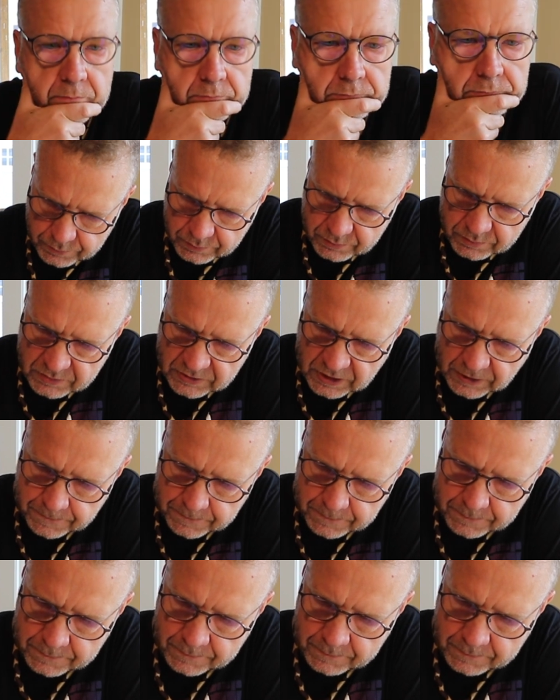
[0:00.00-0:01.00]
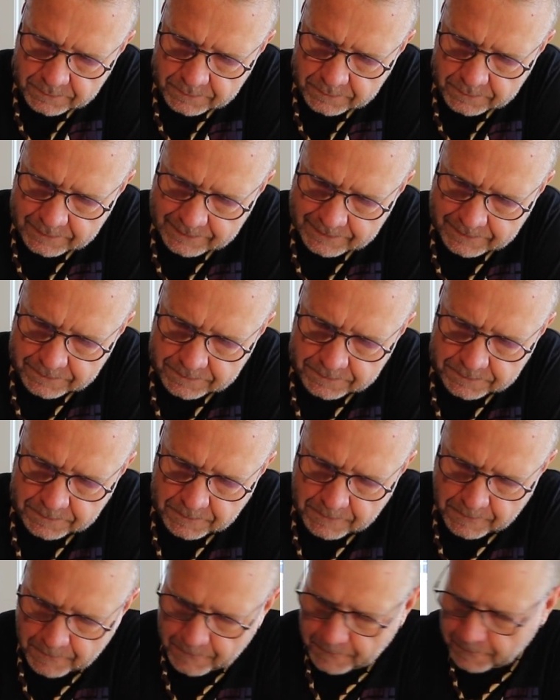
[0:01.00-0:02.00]
Let's talk a little bit about
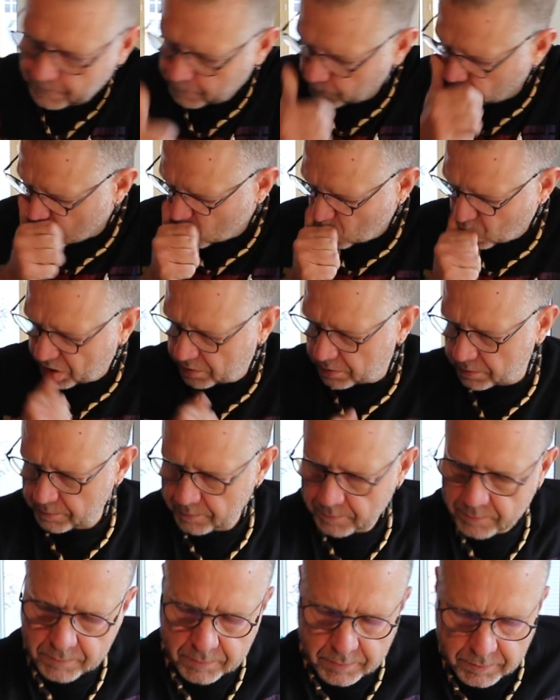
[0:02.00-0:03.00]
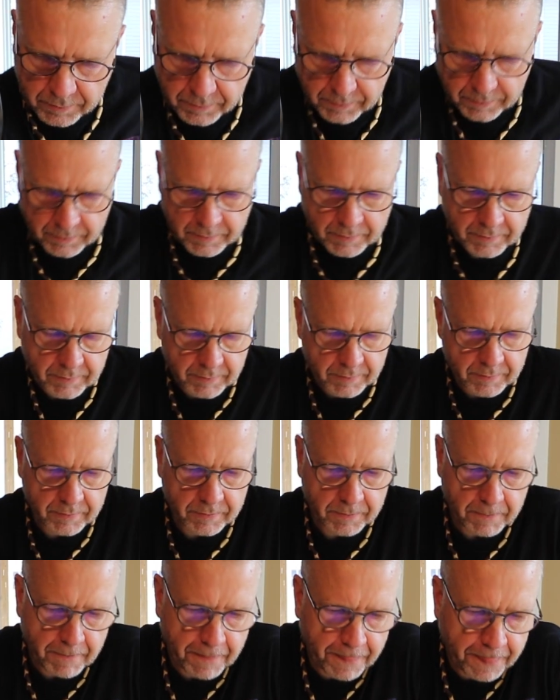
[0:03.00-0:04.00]
where it is you guys decided to
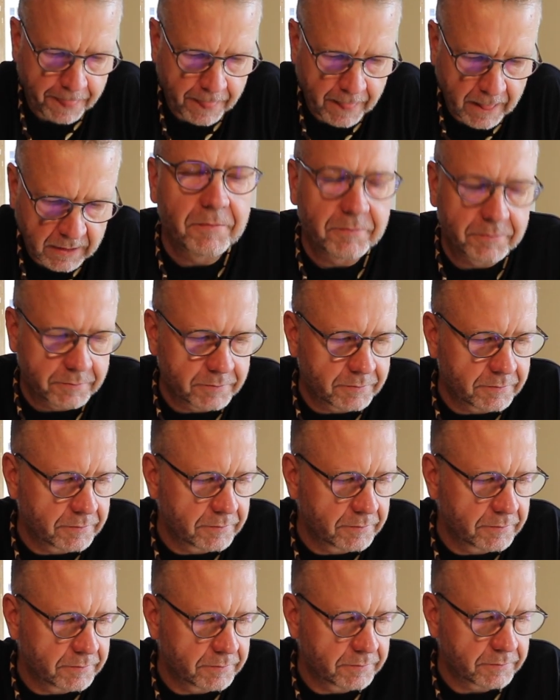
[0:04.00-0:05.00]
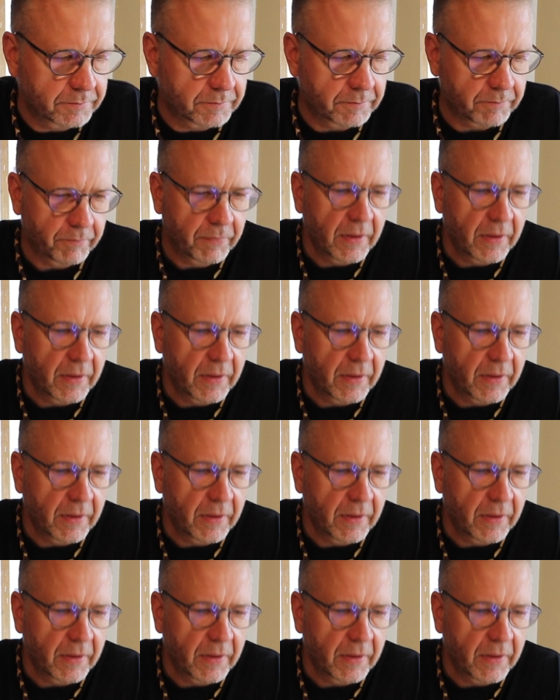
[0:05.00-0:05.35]
travel. Where did you stay?